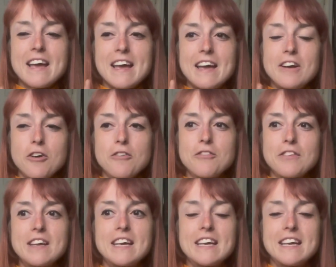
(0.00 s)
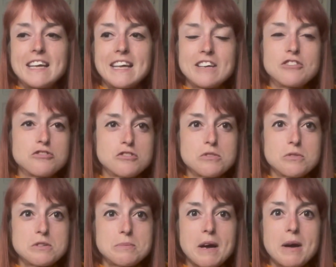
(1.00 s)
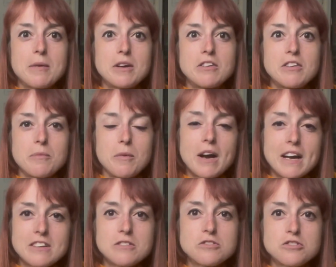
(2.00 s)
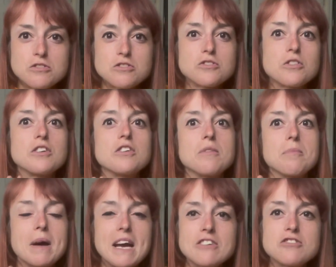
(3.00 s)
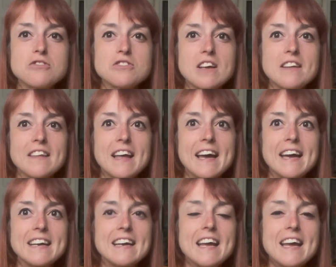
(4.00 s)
and hopefully get you to a spot where you can walk into a shoe store, you can buy shoes online,